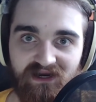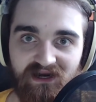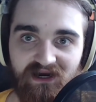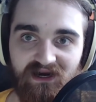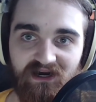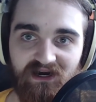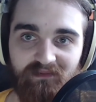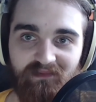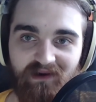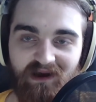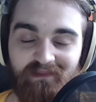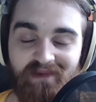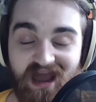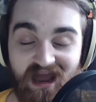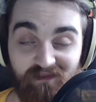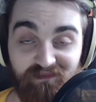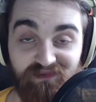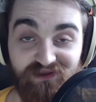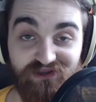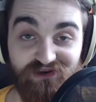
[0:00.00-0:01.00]
I'm
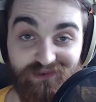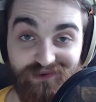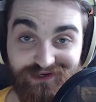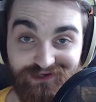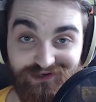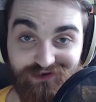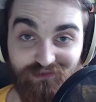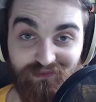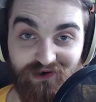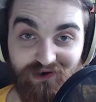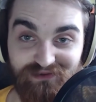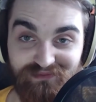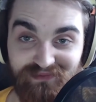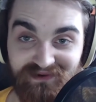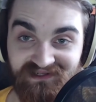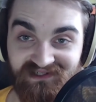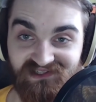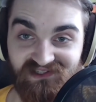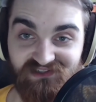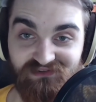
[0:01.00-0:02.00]
happy you don't want to do
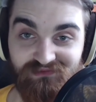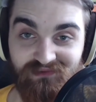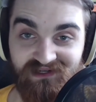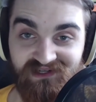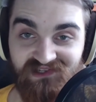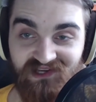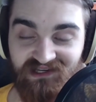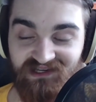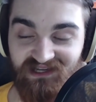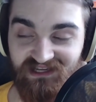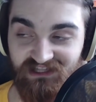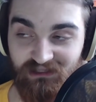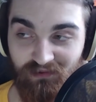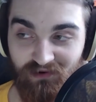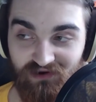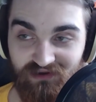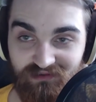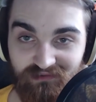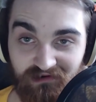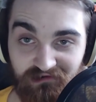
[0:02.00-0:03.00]
Pokemon, because as much as I like the
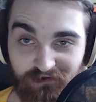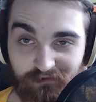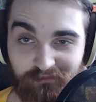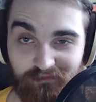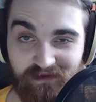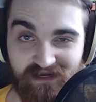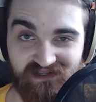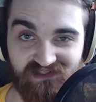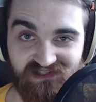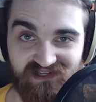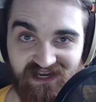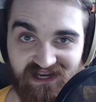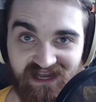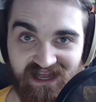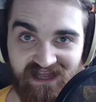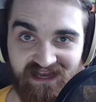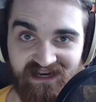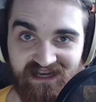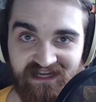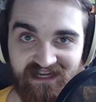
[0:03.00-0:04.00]
Pokemon creepypasta,
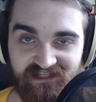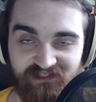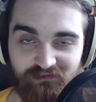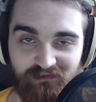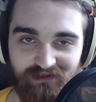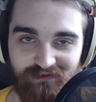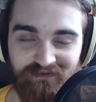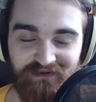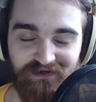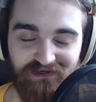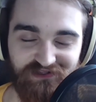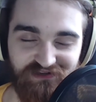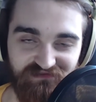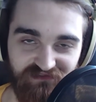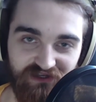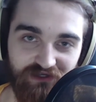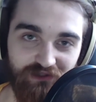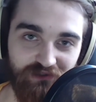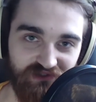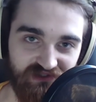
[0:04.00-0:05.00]
and it gets me the most
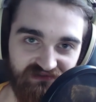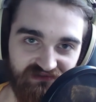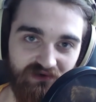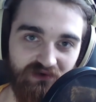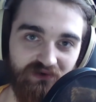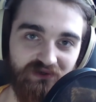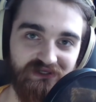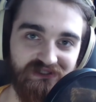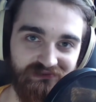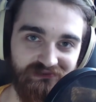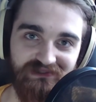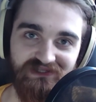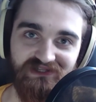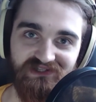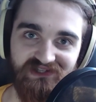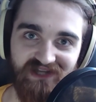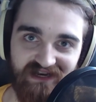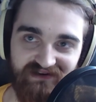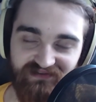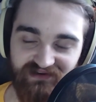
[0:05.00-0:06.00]
views, of course, which
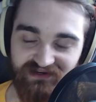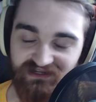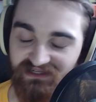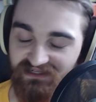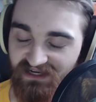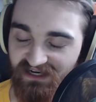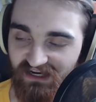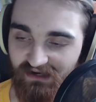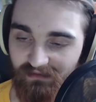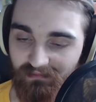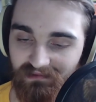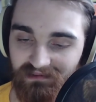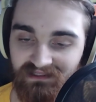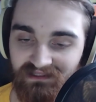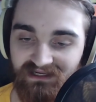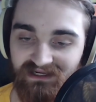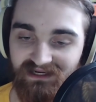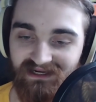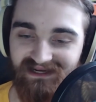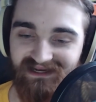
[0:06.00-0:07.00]
is kind of undeniable,
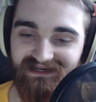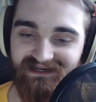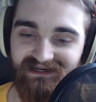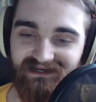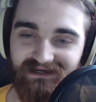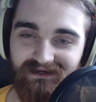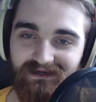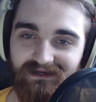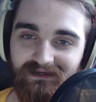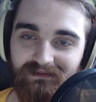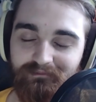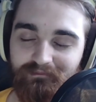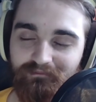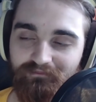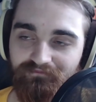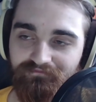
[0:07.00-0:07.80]
I'm